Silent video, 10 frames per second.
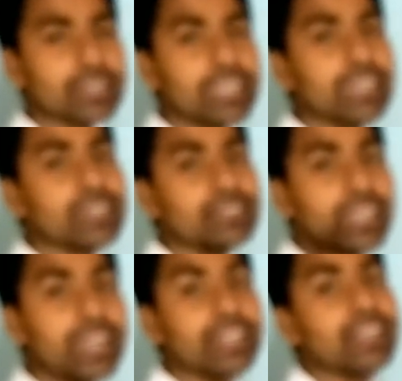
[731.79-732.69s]
is
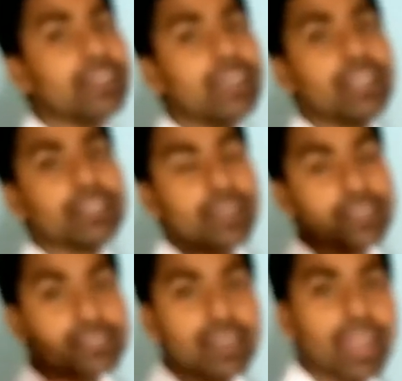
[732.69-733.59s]
hidden. That
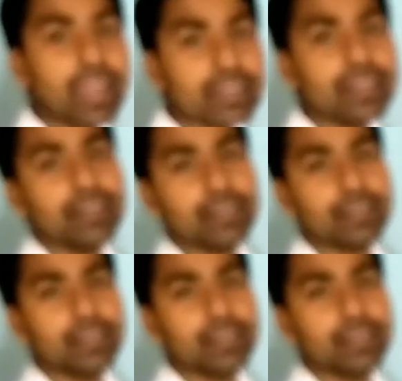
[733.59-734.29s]
is latent.